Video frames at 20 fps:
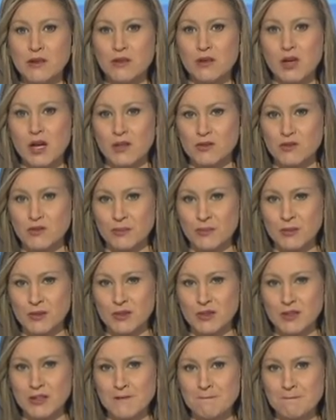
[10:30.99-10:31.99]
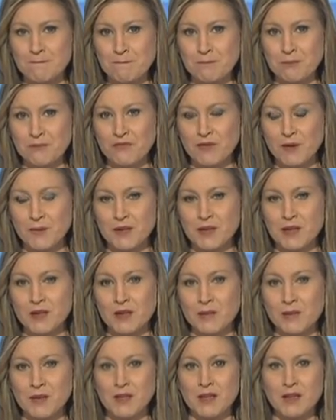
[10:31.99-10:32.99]
contribution from the
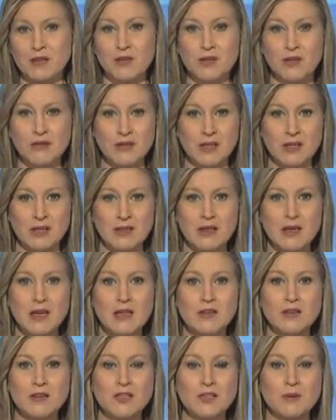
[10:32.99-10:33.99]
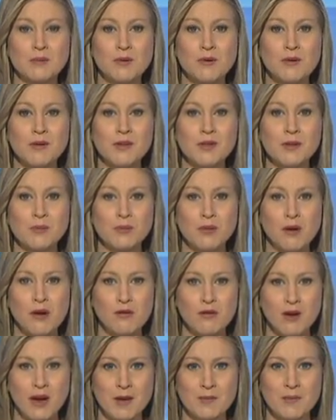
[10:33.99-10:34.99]
European Union to support the
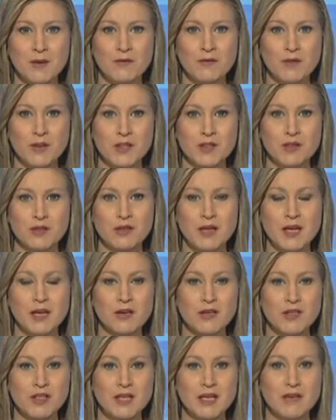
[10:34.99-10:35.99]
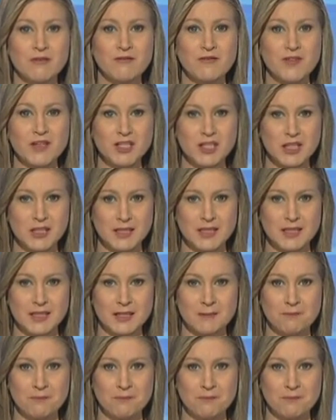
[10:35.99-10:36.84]
program of regional energy efficiency.